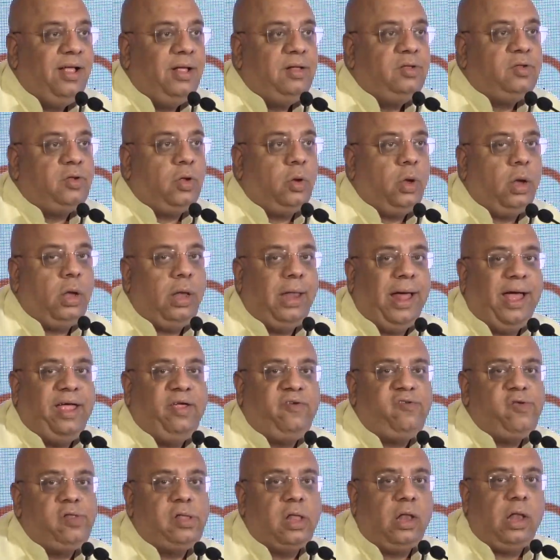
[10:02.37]
So life
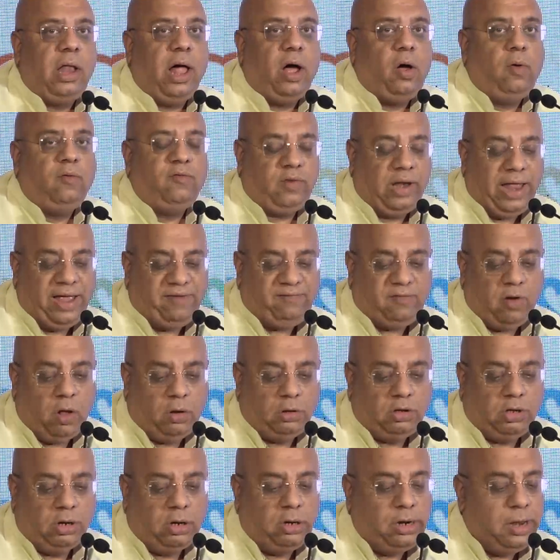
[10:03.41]
is a long,
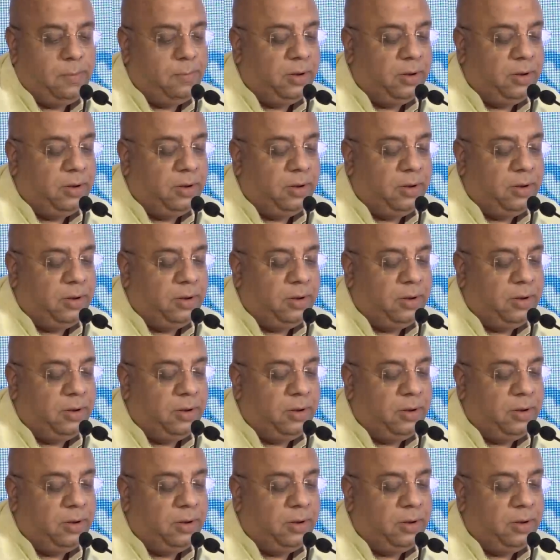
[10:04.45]
lifelong journey.